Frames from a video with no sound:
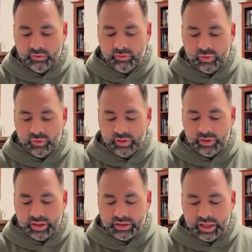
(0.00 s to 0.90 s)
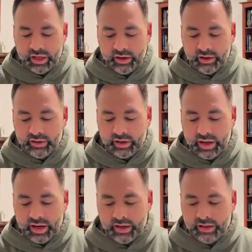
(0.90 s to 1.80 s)
for they tear the
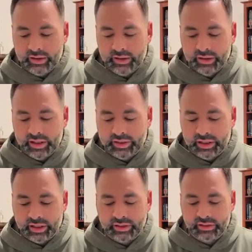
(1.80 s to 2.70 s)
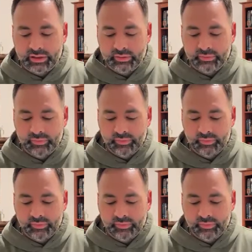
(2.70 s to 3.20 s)
hand that touches them.